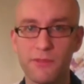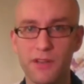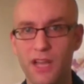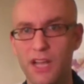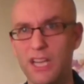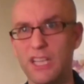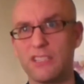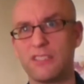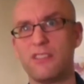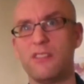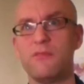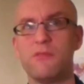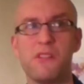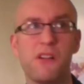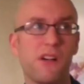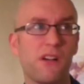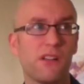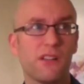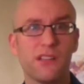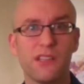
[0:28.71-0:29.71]
we're like, it's too
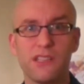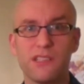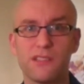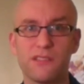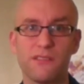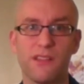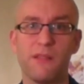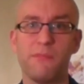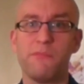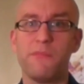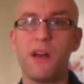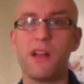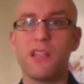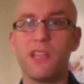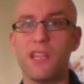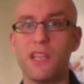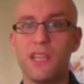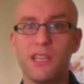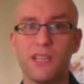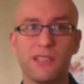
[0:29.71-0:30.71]
hot, I'm
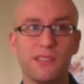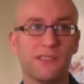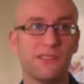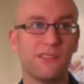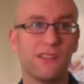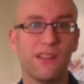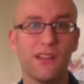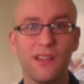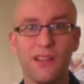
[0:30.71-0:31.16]
muggy, and